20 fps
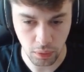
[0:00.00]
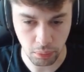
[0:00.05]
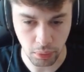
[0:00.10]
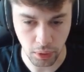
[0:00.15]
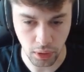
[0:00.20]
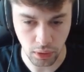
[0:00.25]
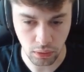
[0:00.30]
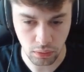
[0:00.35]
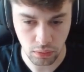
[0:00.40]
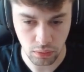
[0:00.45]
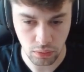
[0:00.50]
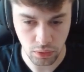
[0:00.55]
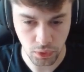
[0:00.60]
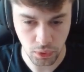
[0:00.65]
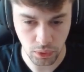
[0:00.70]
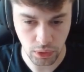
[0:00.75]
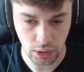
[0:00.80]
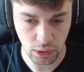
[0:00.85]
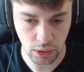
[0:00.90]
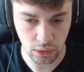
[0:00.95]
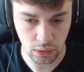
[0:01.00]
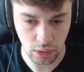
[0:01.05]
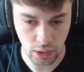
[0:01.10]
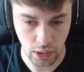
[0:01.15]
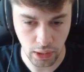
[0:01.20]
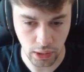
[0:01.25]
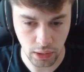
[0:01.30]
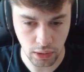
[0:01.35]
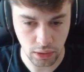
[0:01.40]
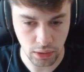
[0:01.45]
pin so that
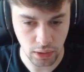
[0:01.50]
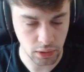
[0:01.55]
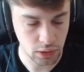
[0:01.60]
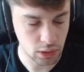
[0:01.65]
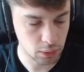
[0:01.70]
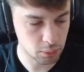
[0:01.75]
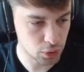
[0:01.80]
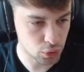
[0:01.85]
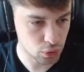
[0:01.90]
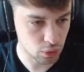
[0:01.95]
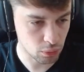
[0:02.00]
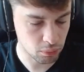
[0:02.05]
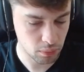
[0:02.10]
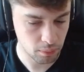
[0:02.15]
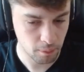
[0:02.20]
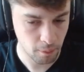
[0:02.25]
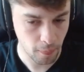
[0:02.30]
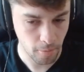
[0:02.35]
I can take the bishop.